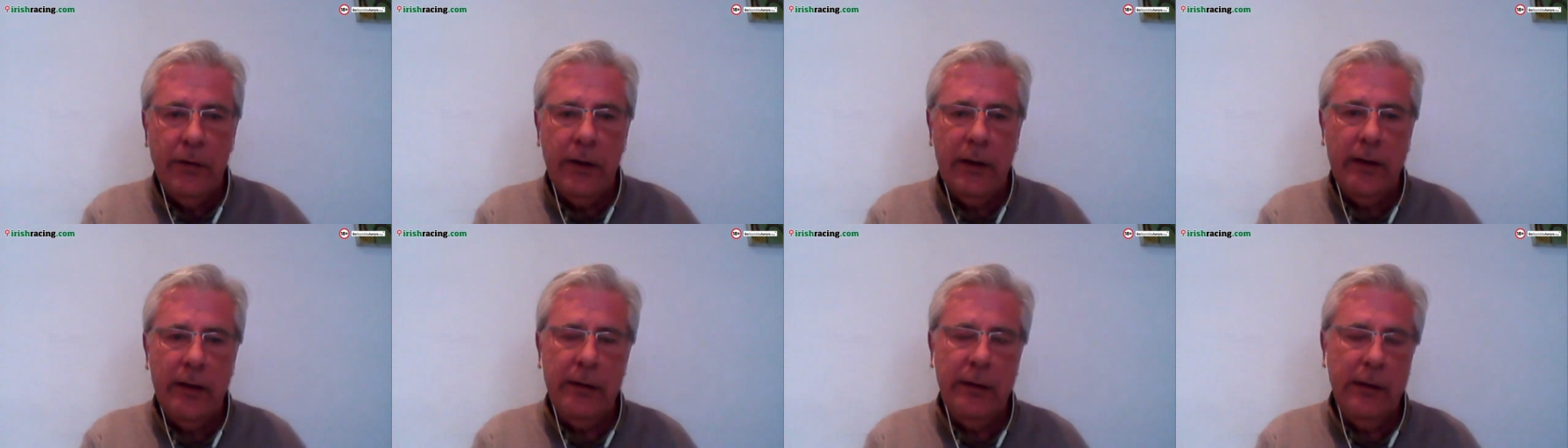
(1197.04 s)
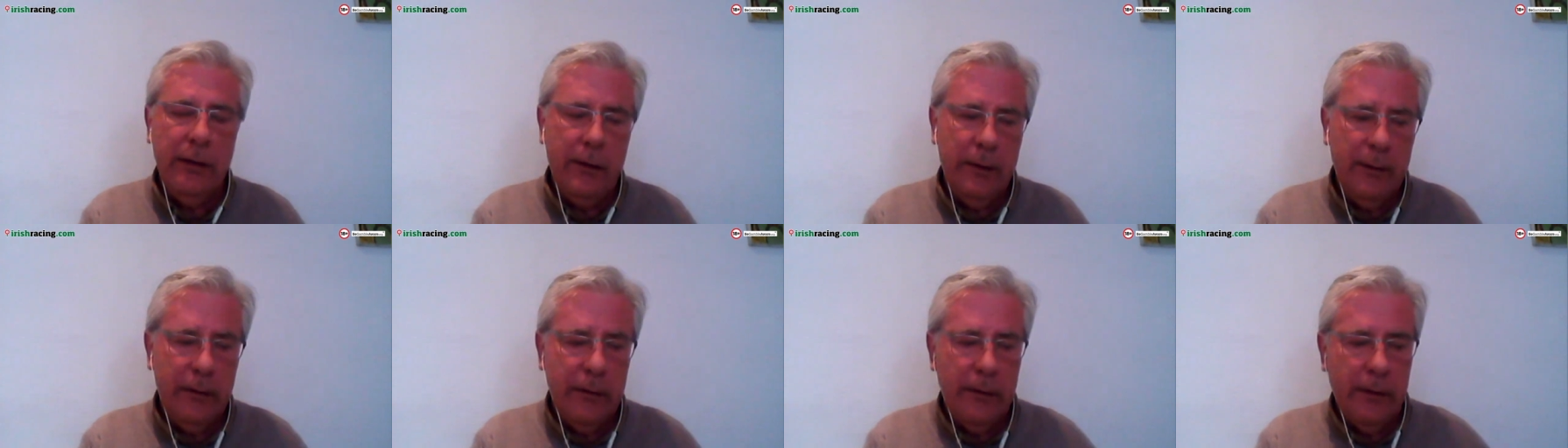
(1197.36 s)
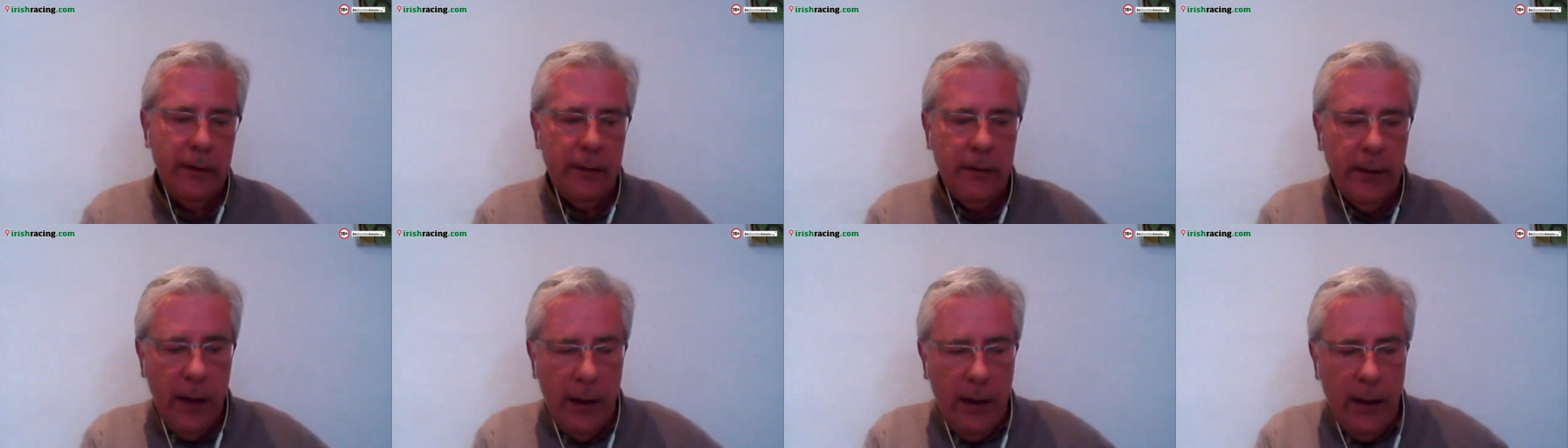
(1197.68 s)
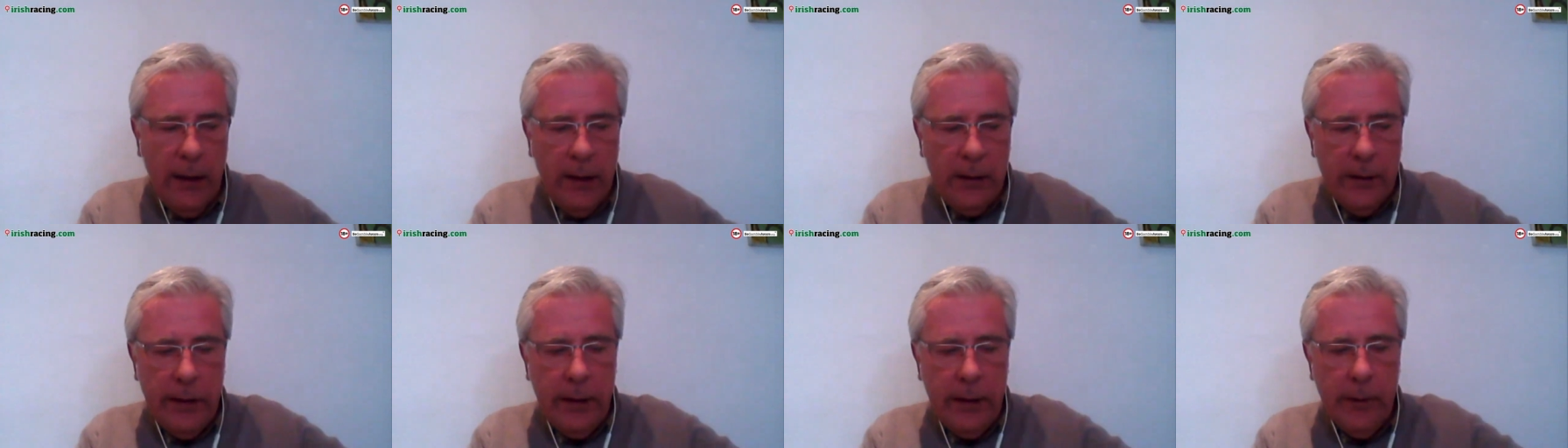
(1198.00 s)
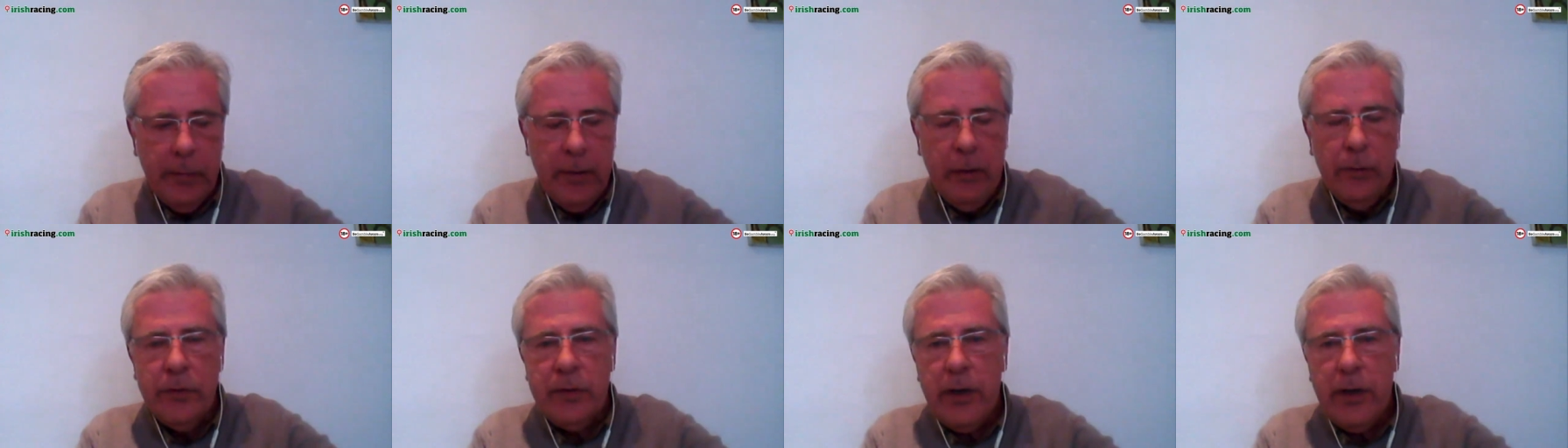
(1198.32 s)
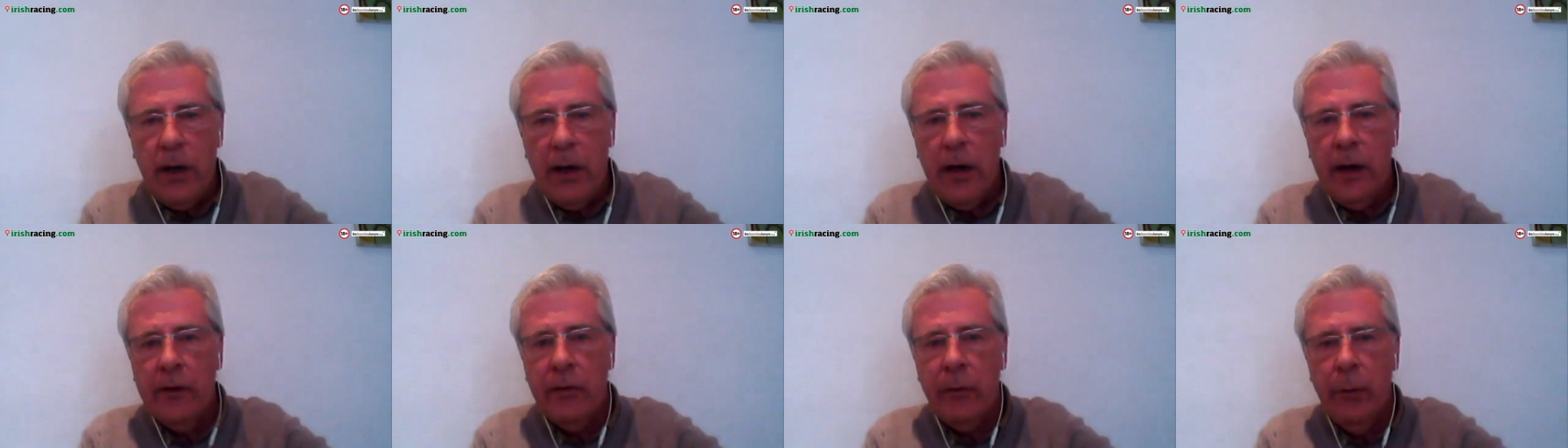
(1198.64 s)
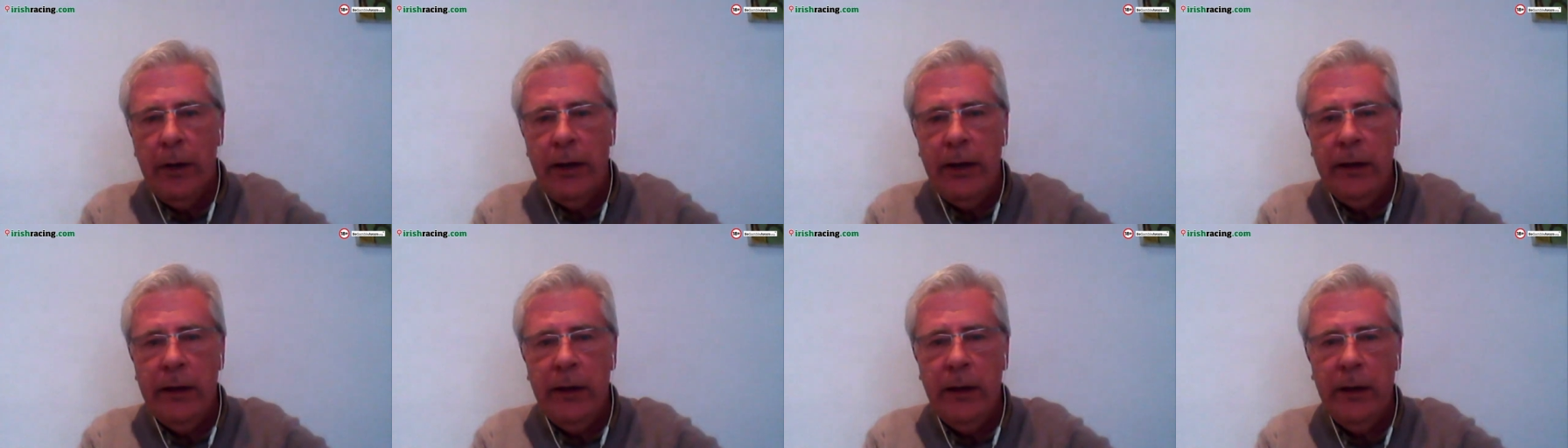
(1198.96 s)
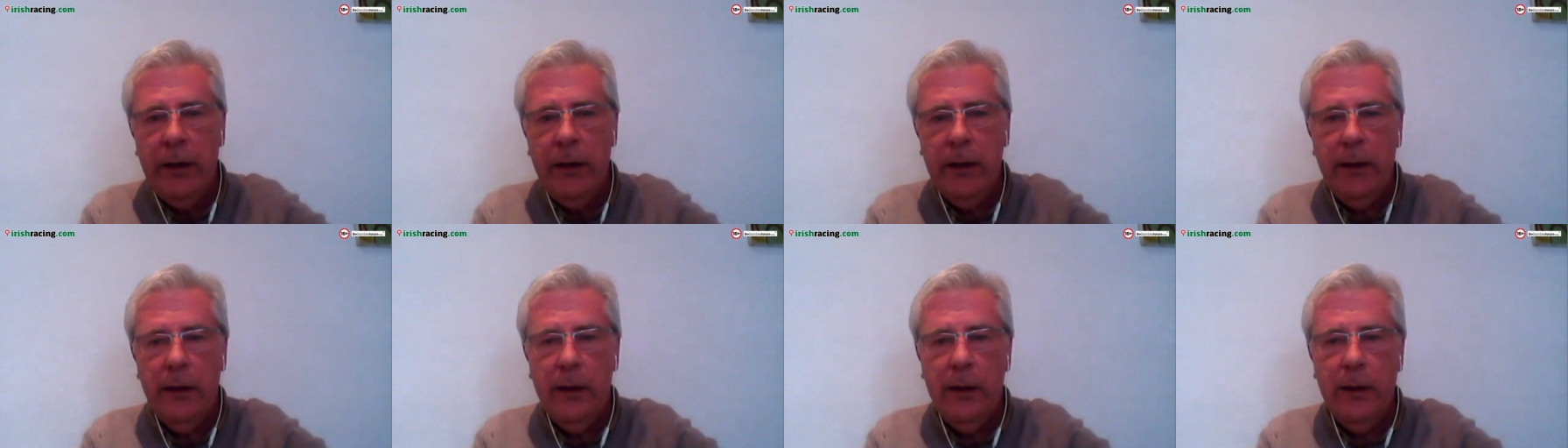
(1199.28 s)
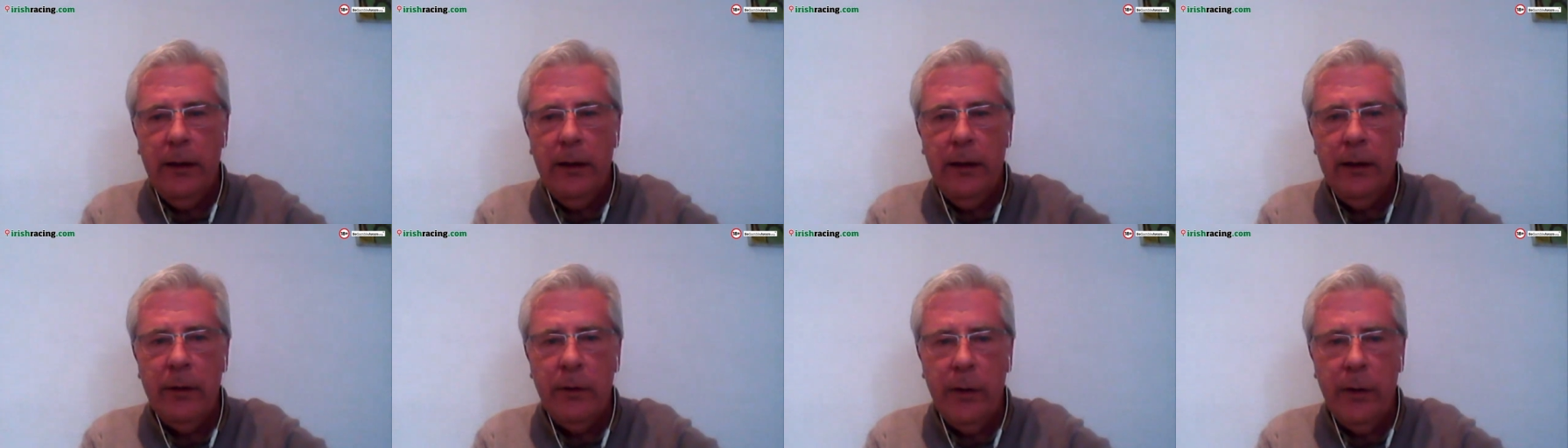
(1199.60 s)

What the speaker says: So, like, the Aplutard win